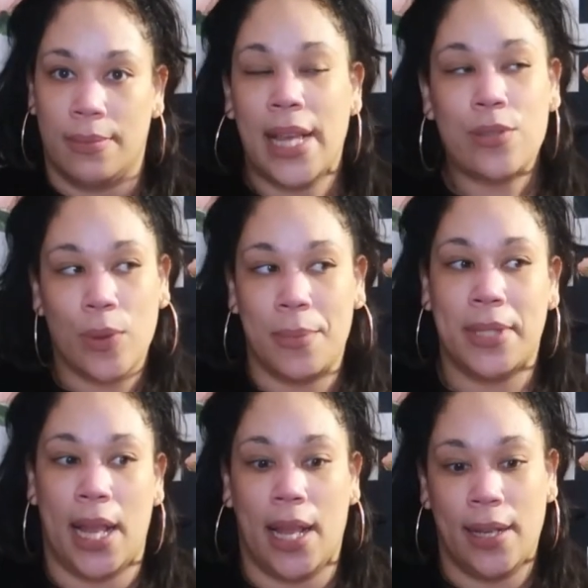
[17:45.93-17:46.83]
That's what I'm
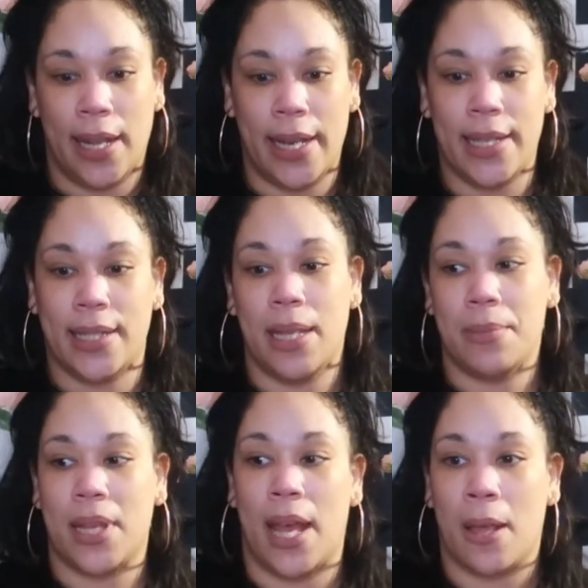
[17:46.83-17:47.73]
saying. And it
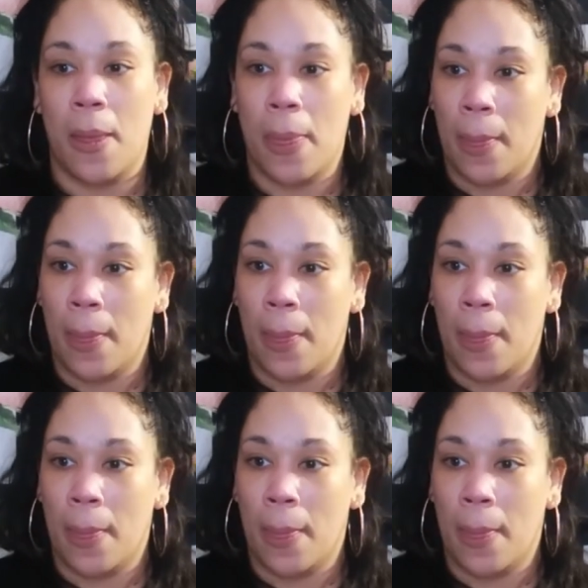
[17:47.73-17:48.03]
seems like...